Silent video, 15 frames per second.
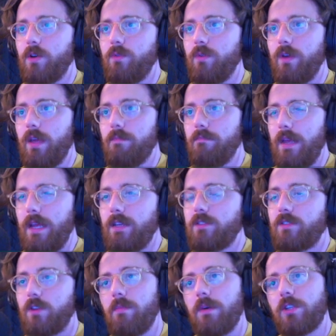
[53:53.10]
it makes
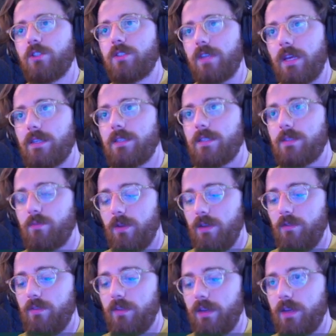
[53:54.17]
so much sense when you
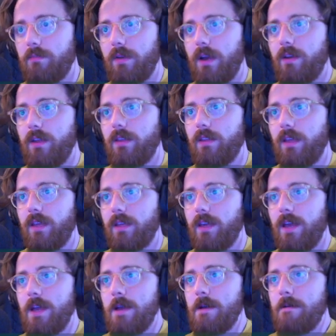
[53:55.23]
think about it. Like,
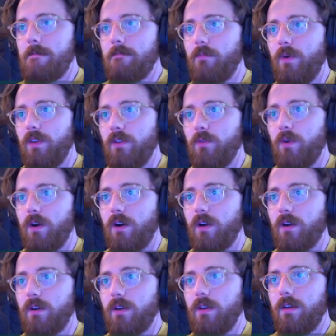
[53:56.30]
when you
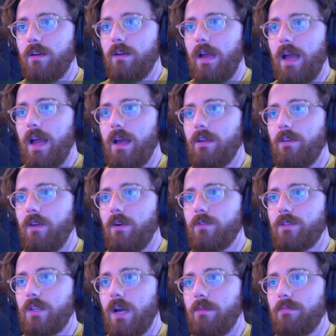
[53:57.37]
are... no,
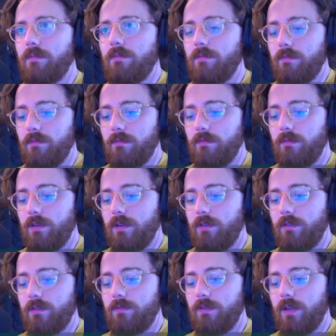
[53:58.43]
stop! I
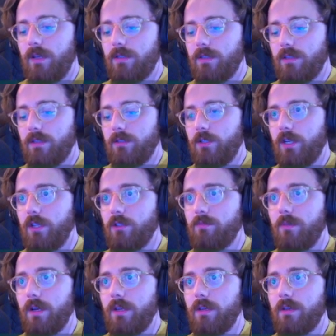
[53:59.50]
always forget to change
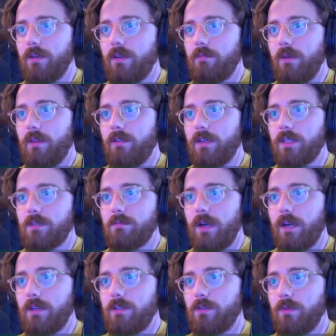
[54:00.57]
my things
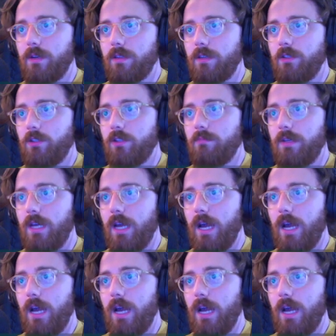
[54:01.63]
back to where they should be.